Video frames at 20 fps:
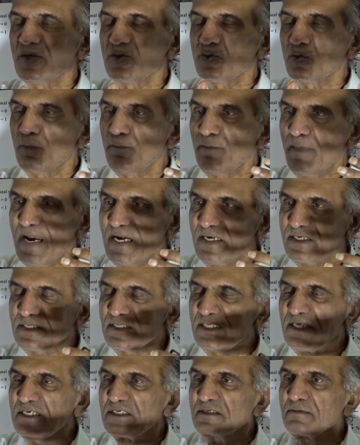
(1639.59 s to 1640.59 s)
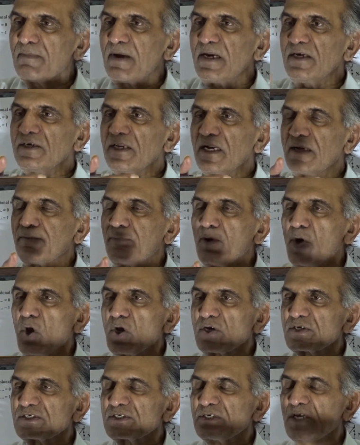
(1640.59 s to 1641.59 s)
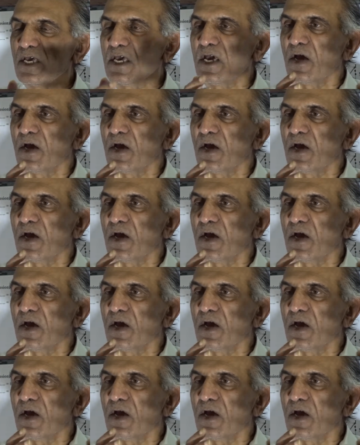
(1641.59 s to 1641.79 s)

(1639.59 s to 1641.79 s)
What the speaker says: To melt these mental blocks,